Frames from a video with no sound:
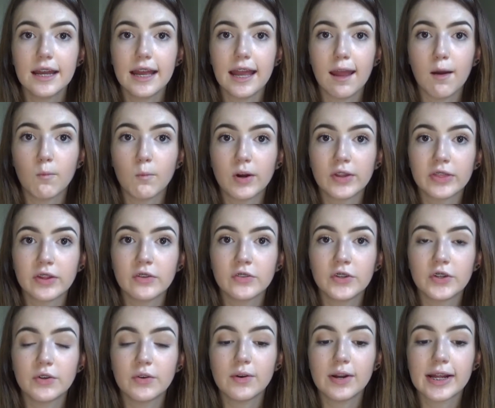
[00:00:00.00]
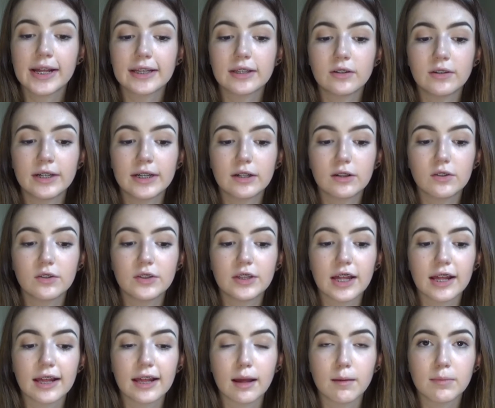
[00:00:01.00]
and what they'll do is they'll include the
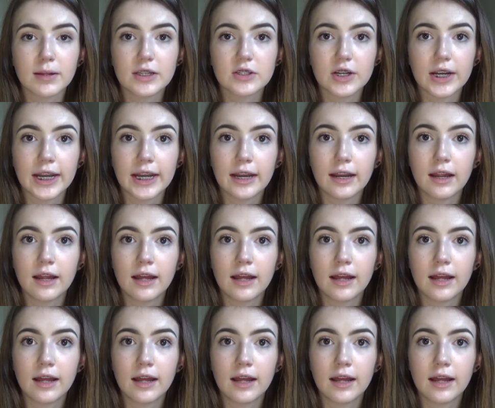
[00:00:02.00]
substrate